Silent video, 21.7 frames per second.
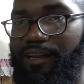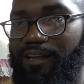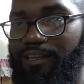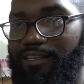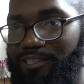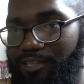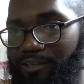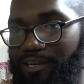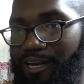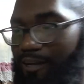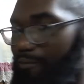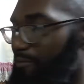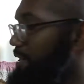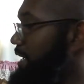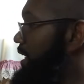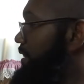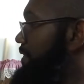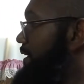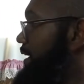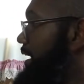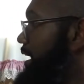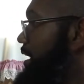So now that we
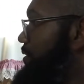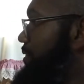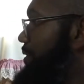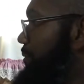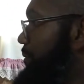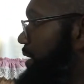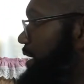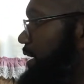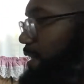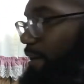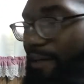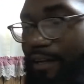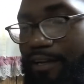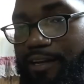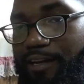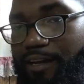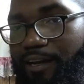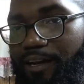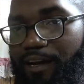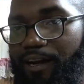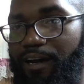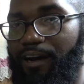got that out the way,
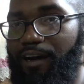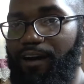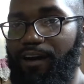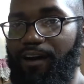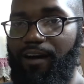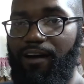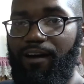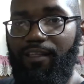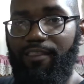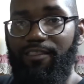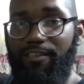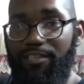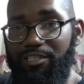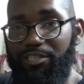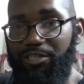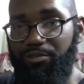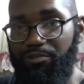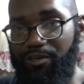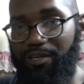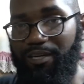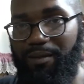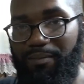the
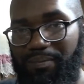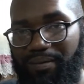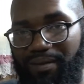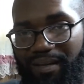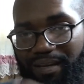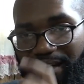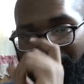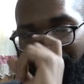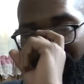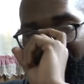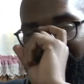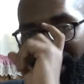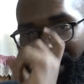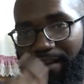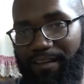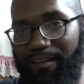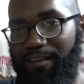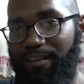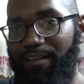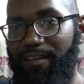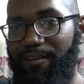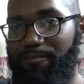trip,
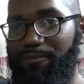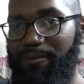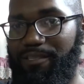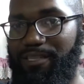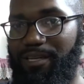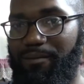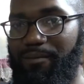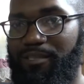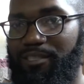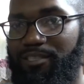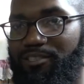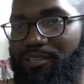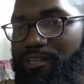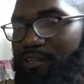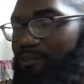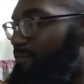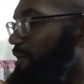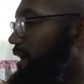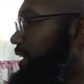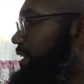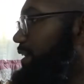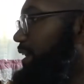if we demonstrate it
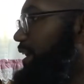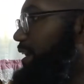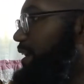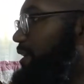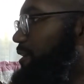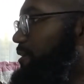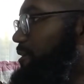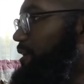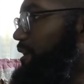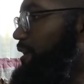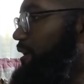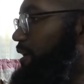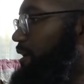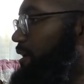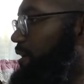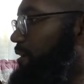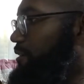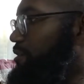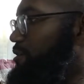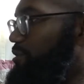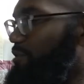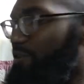right now,
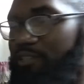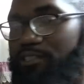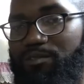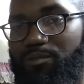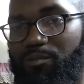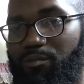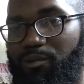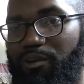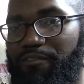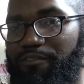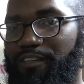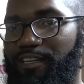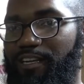of course, with the